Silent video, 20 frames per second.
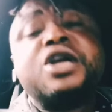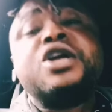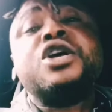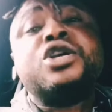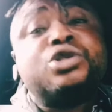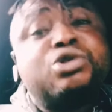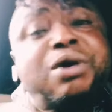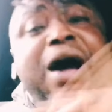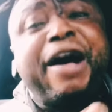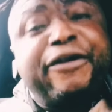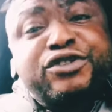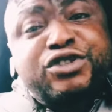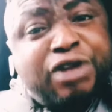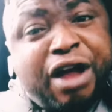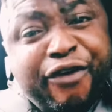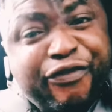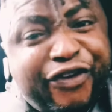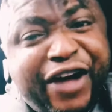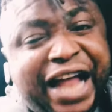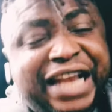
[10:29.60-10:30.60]
You have
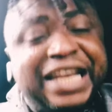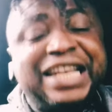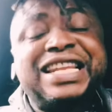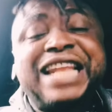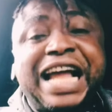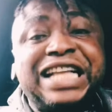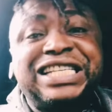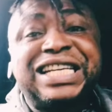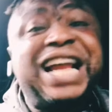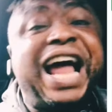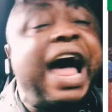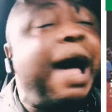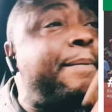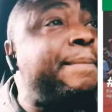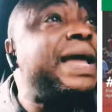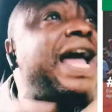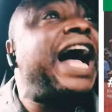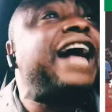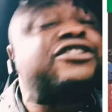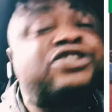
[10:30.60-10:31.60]
suffered, Nigeria
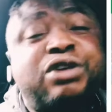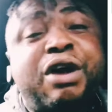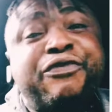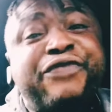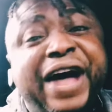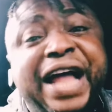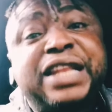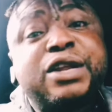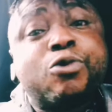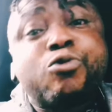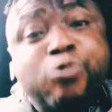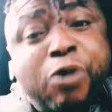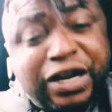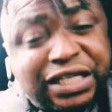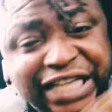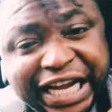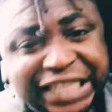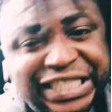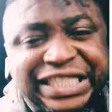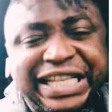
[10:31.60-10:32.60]
army has suffered the
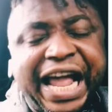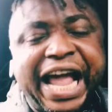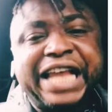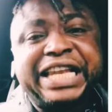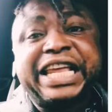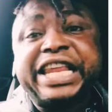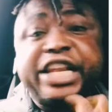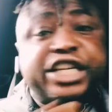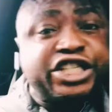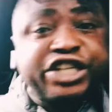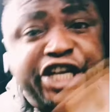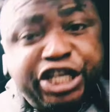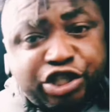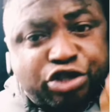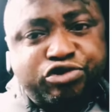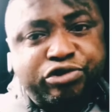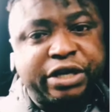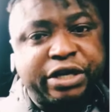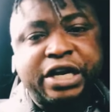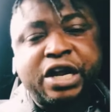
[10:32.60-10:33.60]
worst death in its
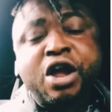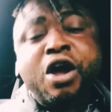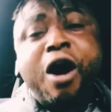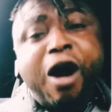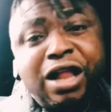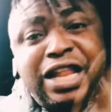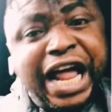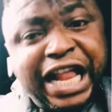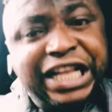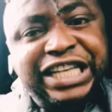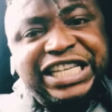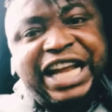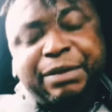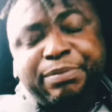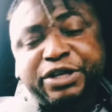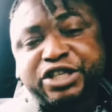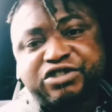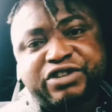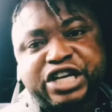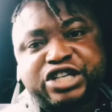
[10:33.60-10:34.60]
history under this
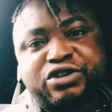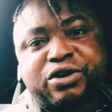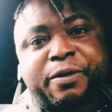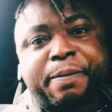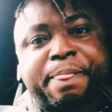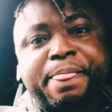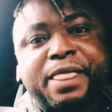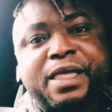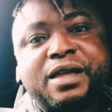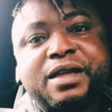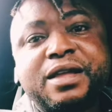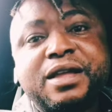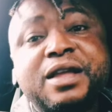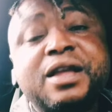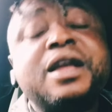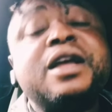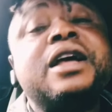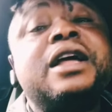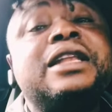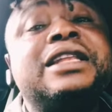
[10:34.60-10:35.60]
administration.
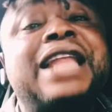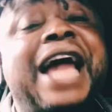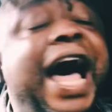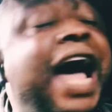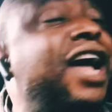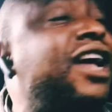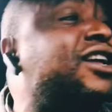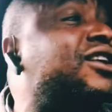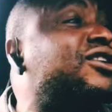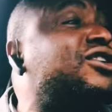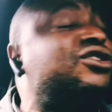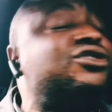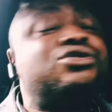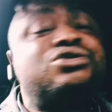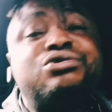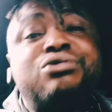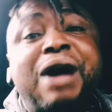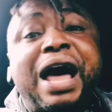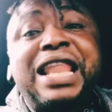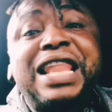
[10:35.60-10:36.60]
Now,
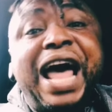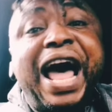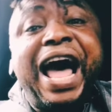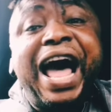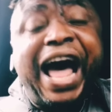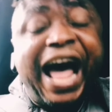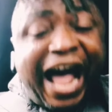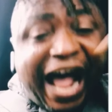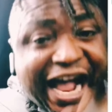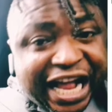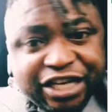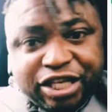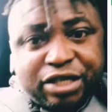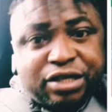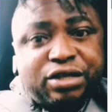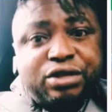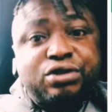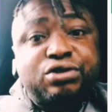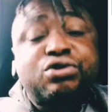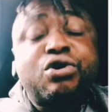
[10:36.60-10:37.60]
you are now asked
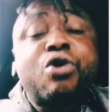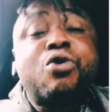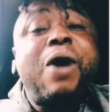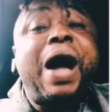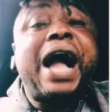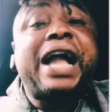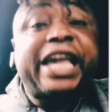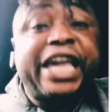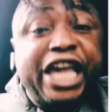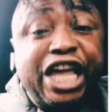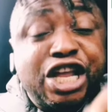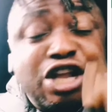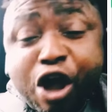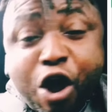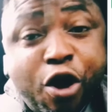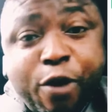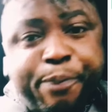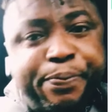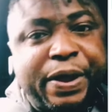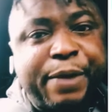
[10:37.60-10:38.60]
to go and kill your
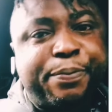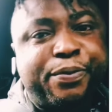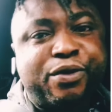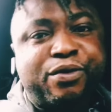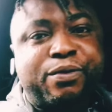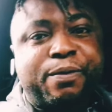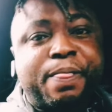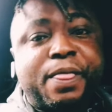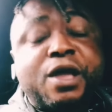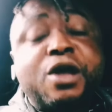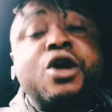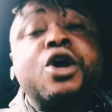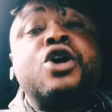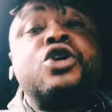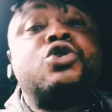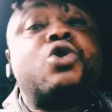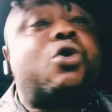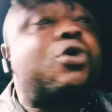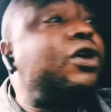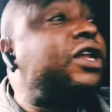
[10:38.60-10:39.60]
own people.
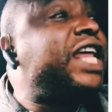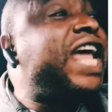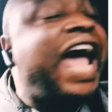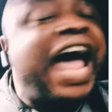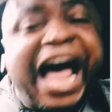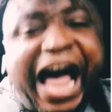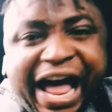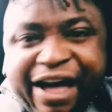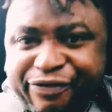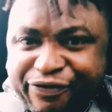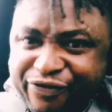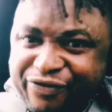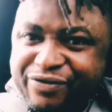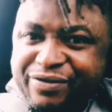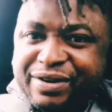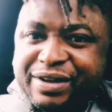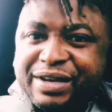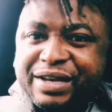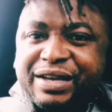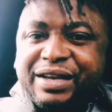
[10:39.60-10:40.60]
You couldn't have
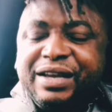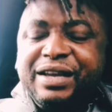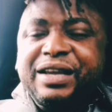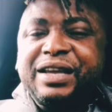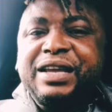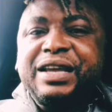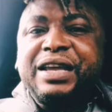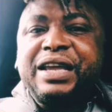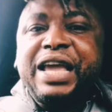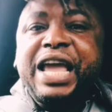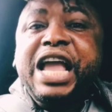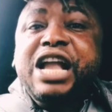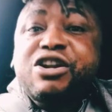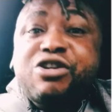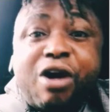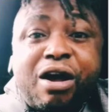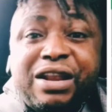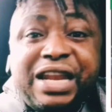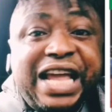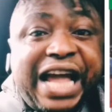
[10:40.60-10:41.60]
a
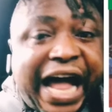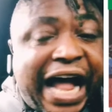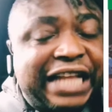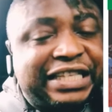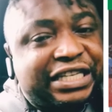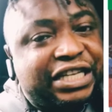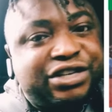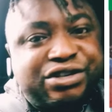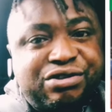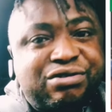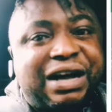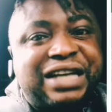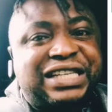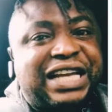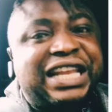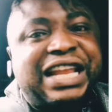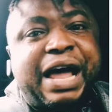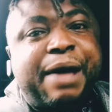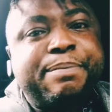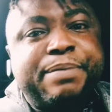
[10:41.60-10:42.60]
godly heart in you as
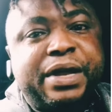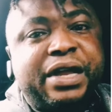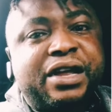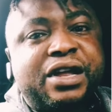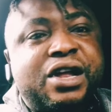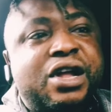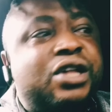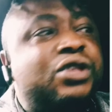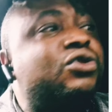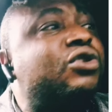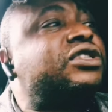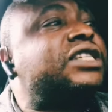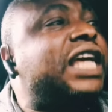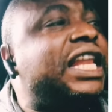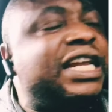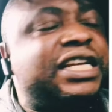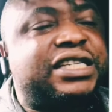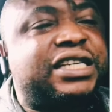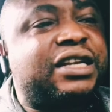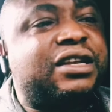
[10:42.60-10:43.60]
an army to say,
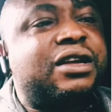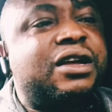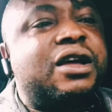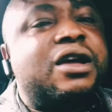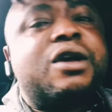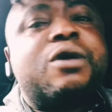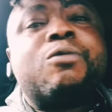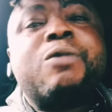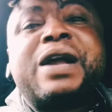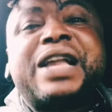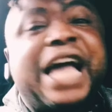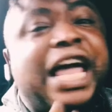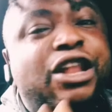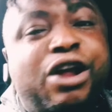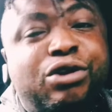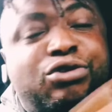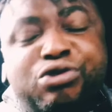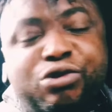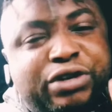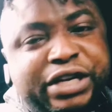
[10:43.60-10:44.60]
listen, we
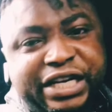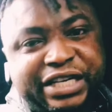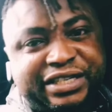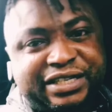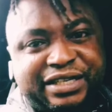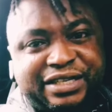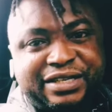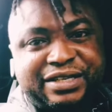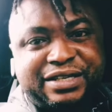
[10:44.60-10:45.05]
cannot do this.